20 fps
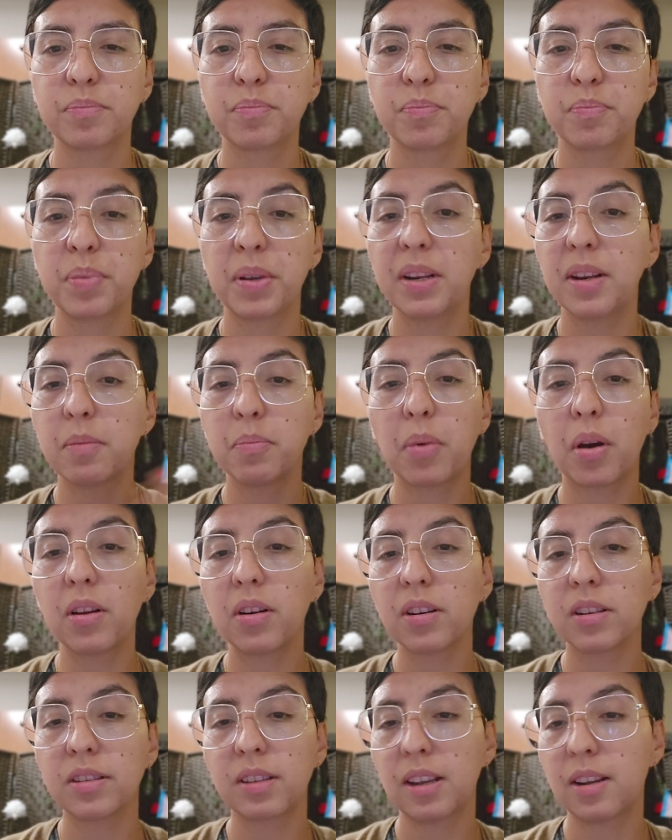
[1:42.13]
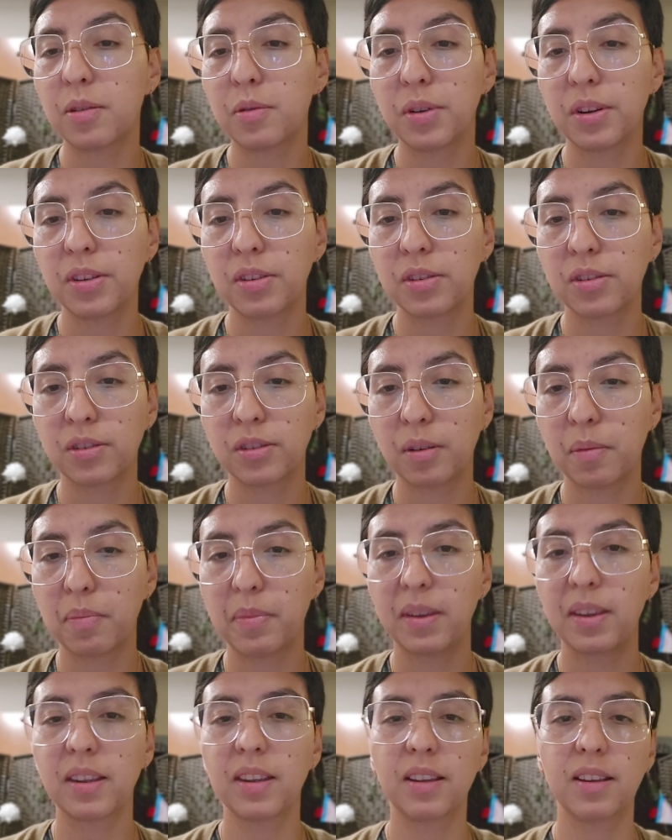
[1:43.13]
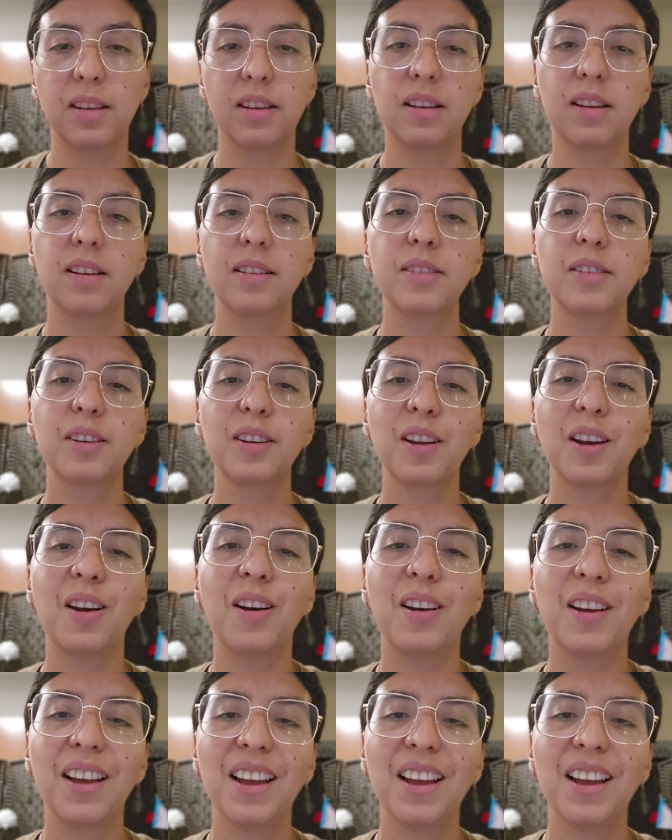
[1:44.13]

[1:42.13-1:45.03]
peanut butter sandwich or something, you know,